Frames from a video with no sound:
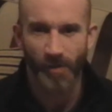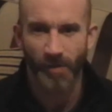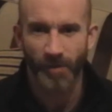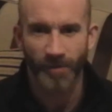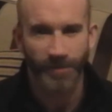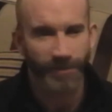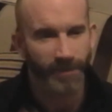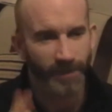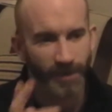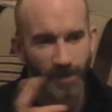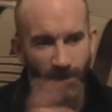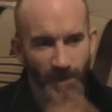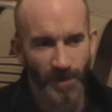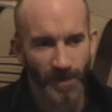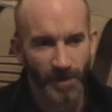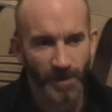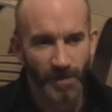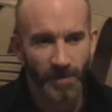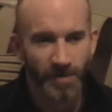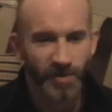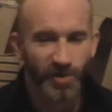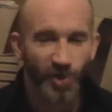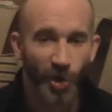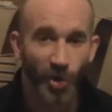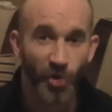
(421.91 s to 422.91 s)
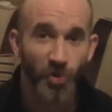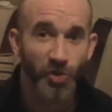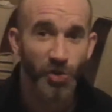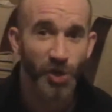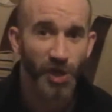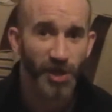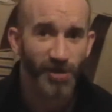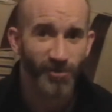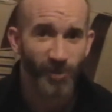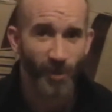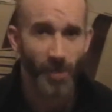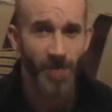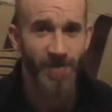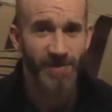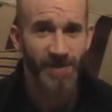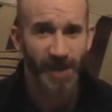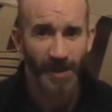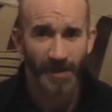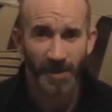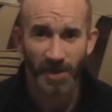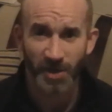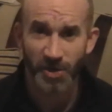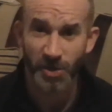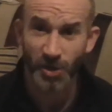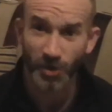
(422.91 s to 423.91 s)
of dodgy Robert
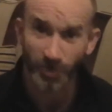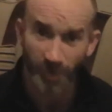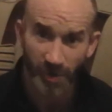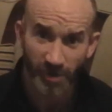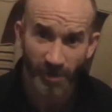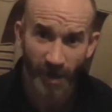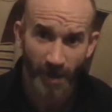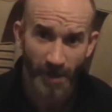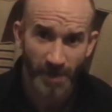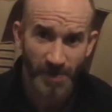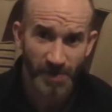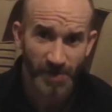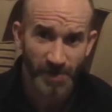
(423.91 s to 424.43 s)
Downey Jr.